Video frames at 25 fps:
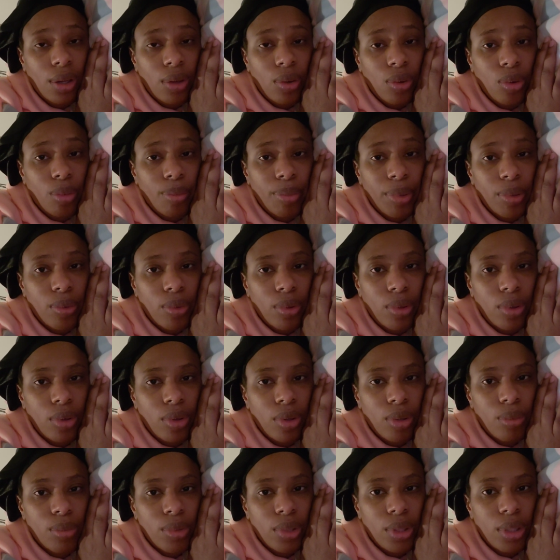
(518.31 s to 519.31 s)
I hope it won't
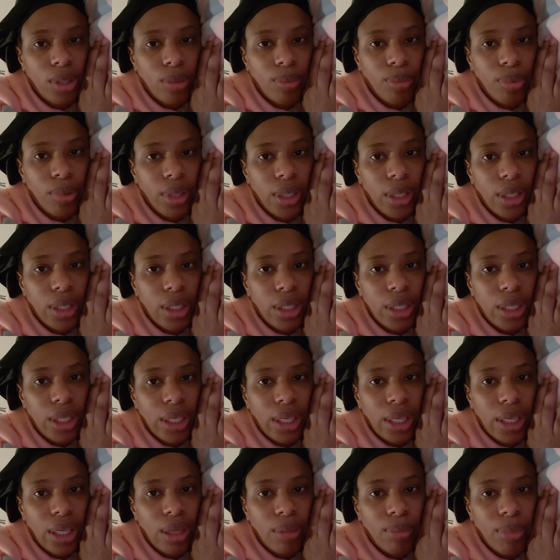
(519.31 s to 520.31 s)
come to the point that I
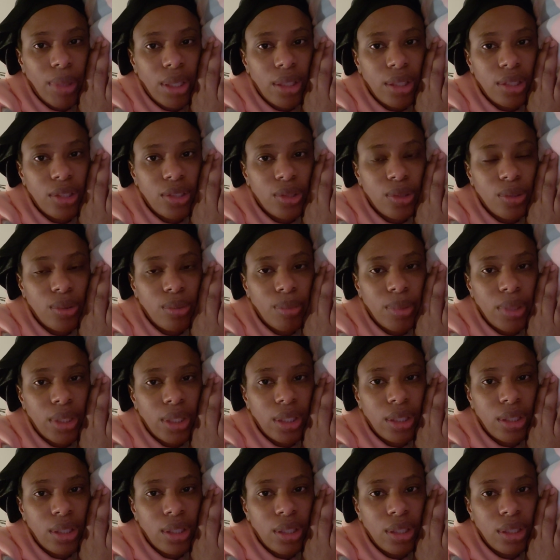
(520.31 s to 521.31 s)
can't manage to
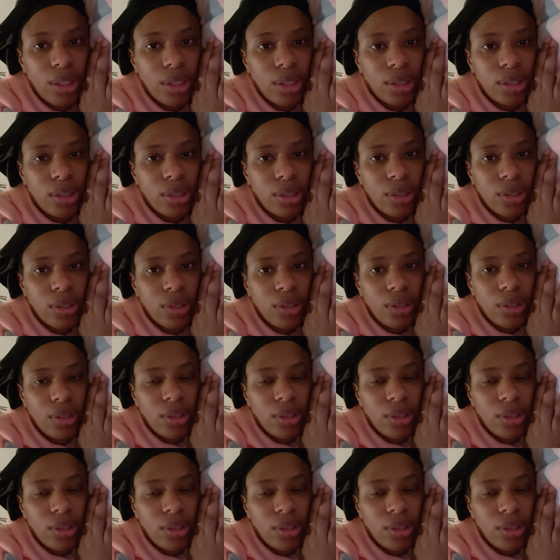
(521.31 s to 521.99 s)
bathe, because.